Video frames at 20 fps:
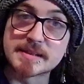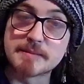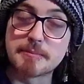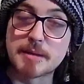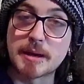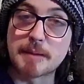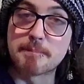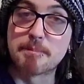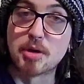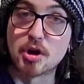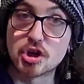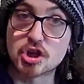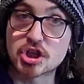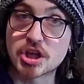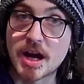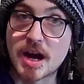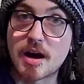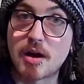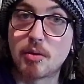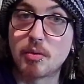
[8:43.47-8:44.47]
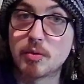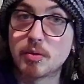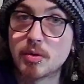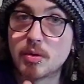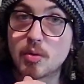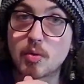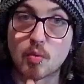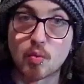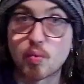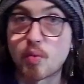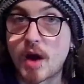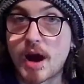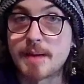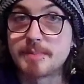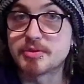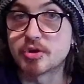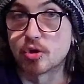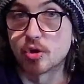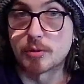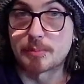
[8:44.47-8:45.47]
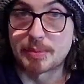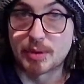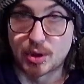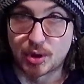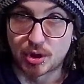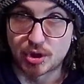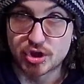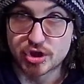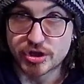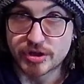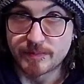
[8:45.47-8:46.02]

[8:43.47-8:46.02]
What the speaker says: being pushed out, wiped, or purged.